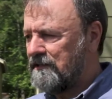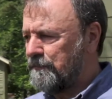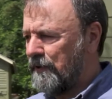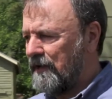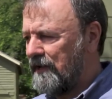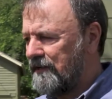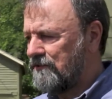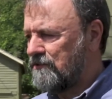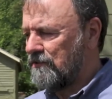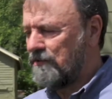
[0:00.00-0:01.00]
to play
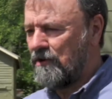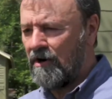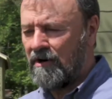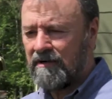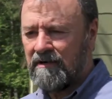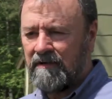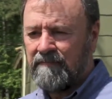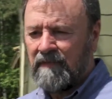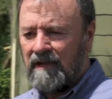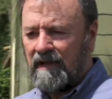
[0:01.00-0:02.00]
until dark,
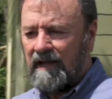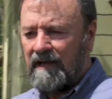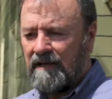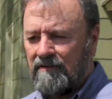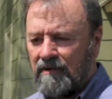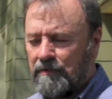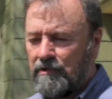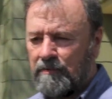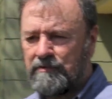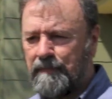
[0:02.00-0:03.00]
and
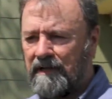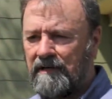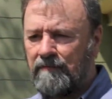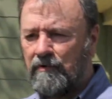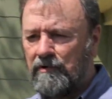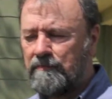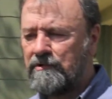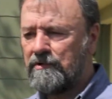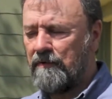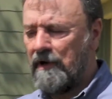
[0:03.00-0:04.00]
there was plenty of room
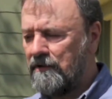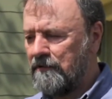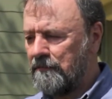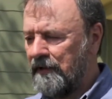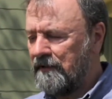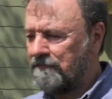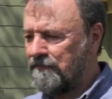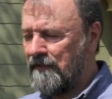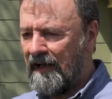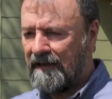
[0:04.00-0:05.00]
to roam. And in
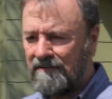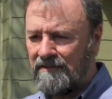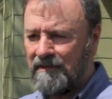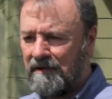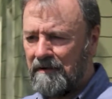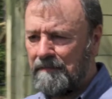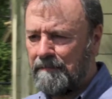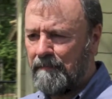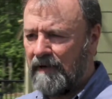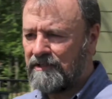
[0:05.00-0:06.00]
fact,
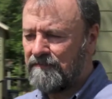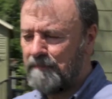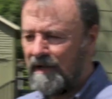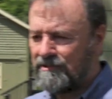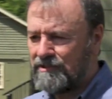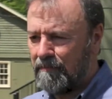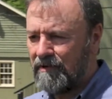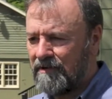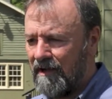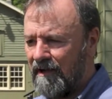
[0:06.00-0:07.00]
much of my
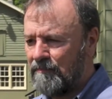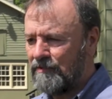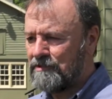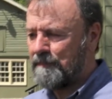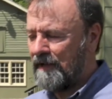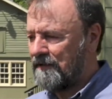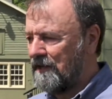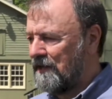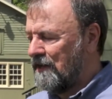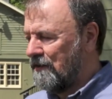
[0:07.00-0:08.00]
summertime was spent
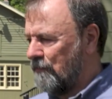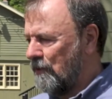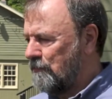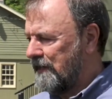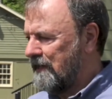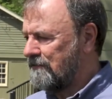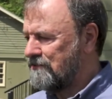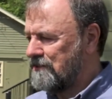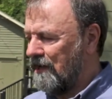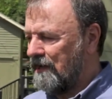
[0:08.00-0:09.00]
roaming
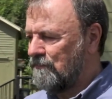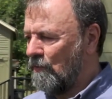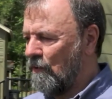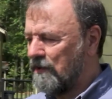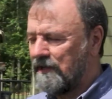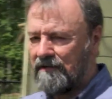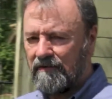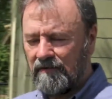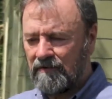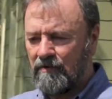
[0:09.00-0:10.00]
outside, walking
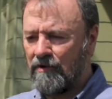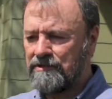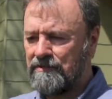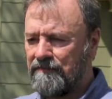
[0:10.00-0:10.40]
across the